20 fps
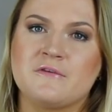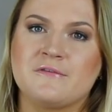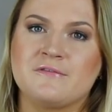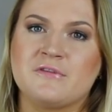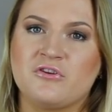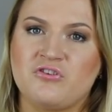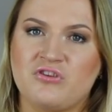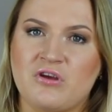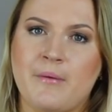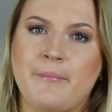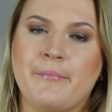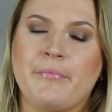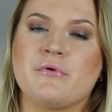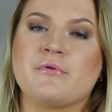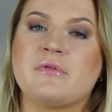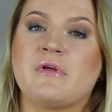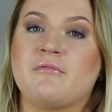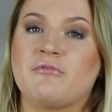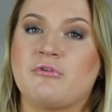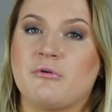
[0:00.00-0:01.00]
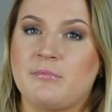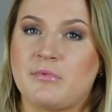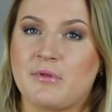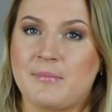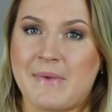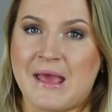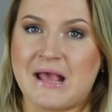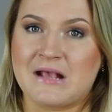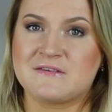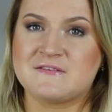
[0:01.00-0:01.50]
of the jumbo than from the
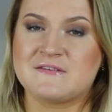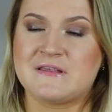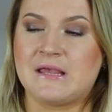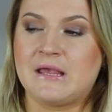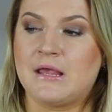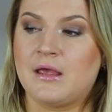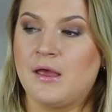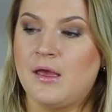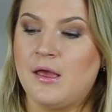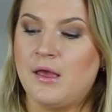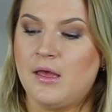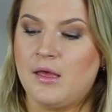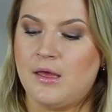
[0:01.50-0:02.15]
Maxi.